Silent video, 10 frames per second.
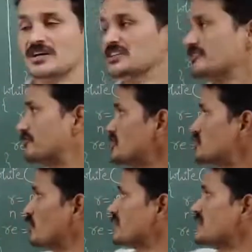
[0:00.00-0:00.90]
The
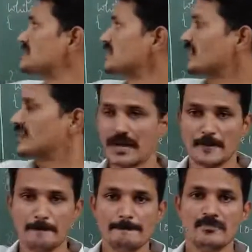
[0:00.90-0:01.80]
first one is
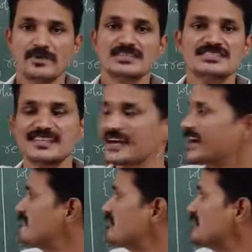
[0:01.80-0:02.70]
num,
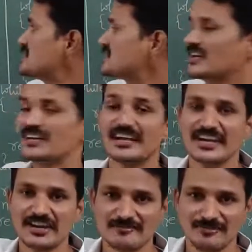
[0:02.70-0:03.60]
second one is
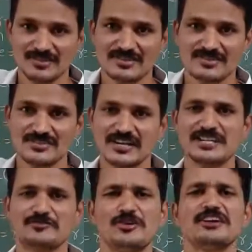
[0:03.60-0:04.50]
rev,
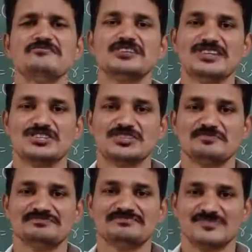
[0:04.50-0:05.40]
stands for reverse.
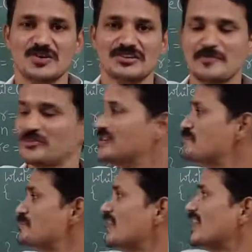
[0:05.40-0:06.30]
Got the point?
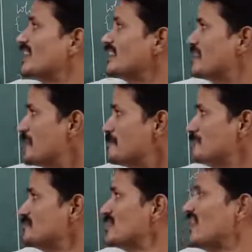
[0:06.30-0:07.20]

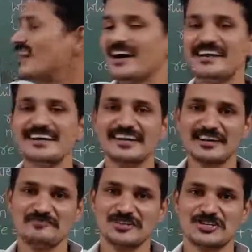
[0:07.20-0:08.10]
Num and
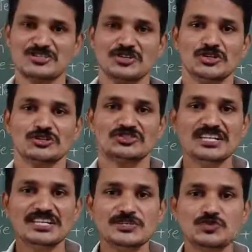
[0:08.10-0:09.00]
reverse.
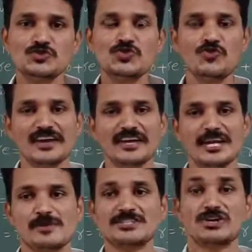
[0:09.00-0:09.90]
These two
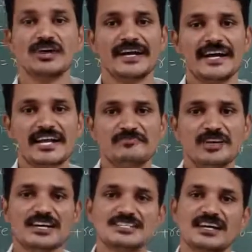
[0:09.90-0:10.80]
variables or
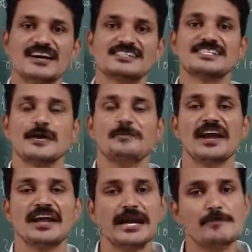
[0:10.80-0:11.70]
identifiers are
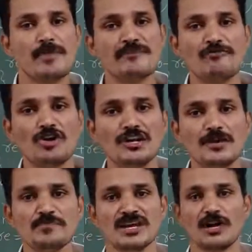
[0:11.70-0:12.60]
separated by
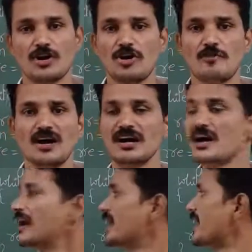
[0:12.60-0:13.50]
what?
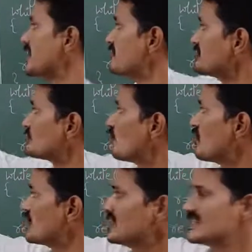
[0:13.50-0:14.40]
Comma, and with
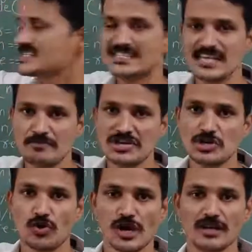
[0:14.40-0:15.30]
what?
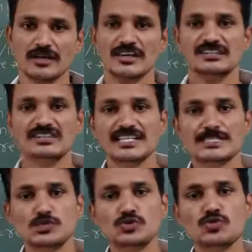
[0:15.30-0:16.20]
Semicolon.
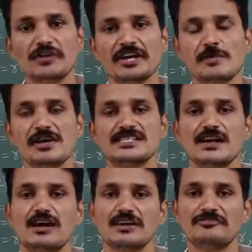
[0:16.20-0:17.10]
These two variables
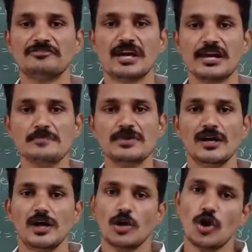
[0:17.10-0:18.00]
are of
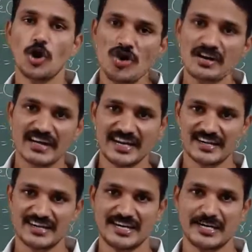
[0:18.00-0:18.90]
type long
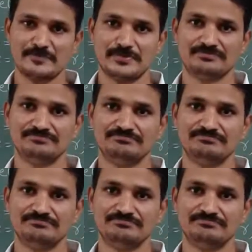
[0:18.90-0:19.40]
data type.